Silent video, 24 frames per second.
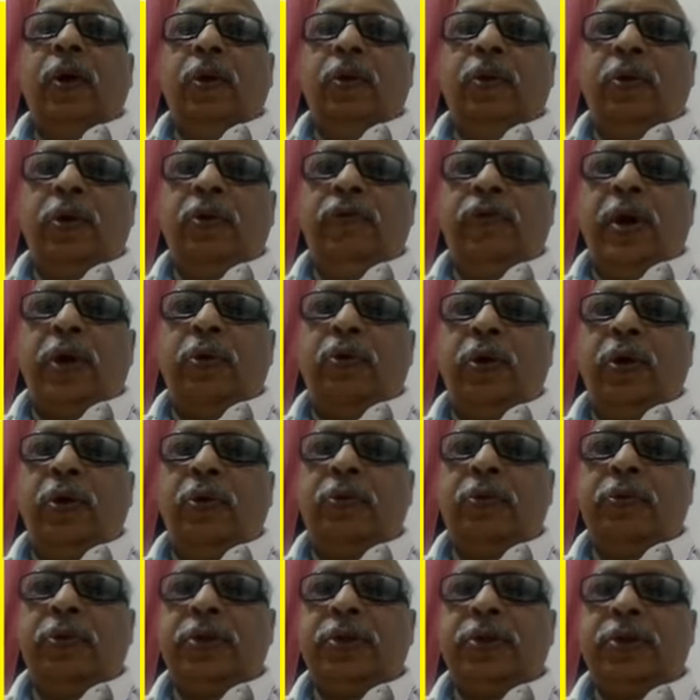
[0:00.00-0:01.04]
Today we are going
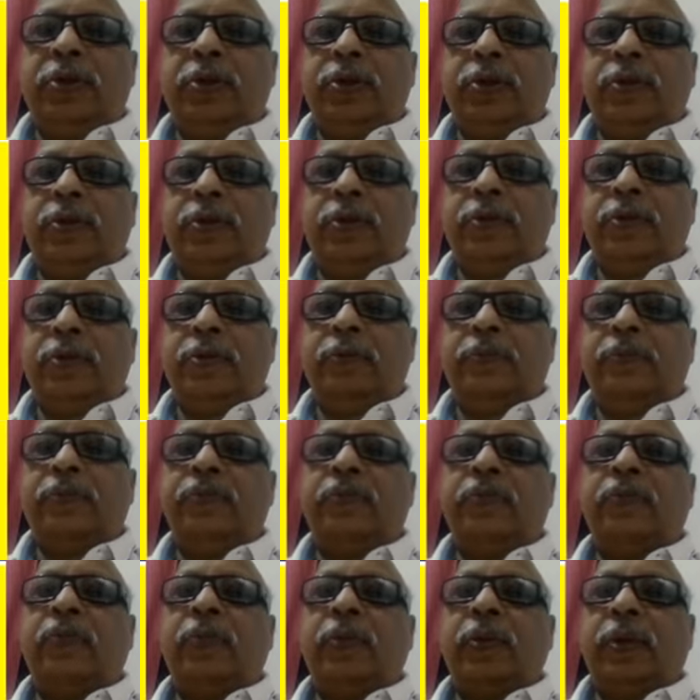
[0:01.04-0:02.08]
to discuss
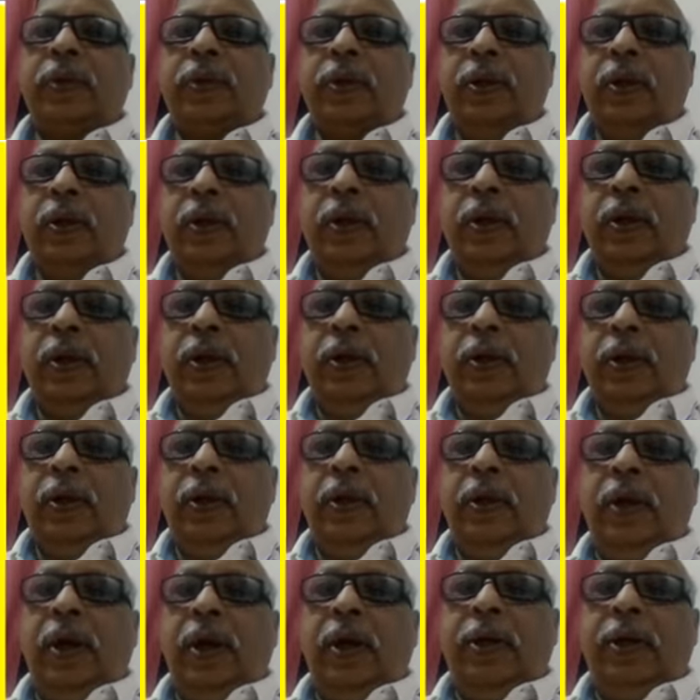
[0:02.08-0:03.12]

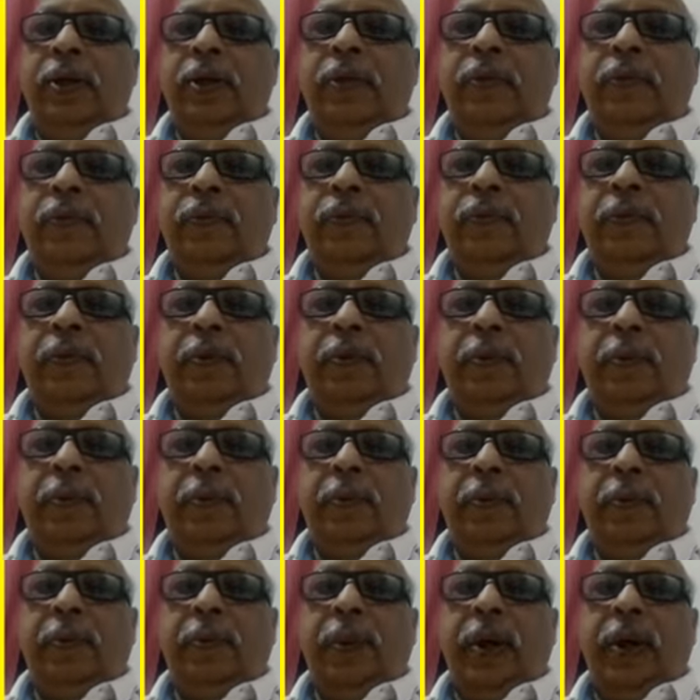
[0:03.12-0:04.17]
regarding
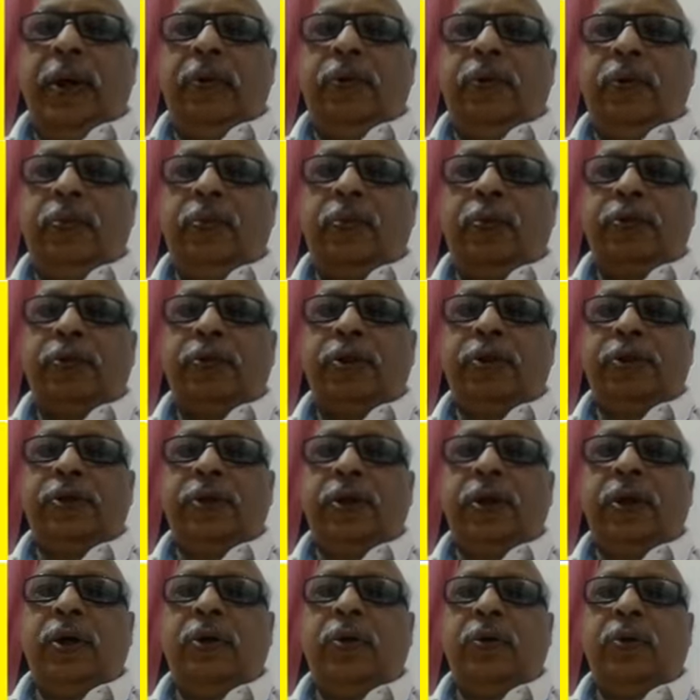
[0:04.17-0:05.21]

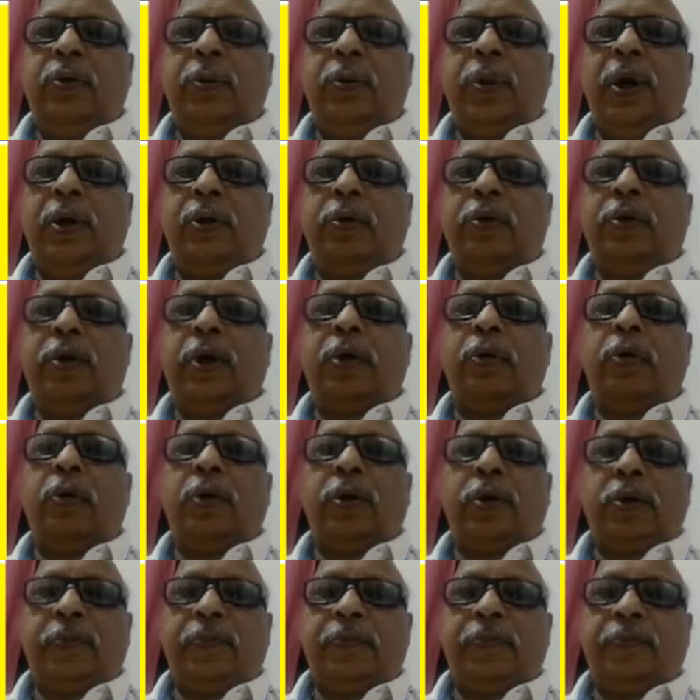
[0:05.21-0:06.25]
microprocessor to microcontroller.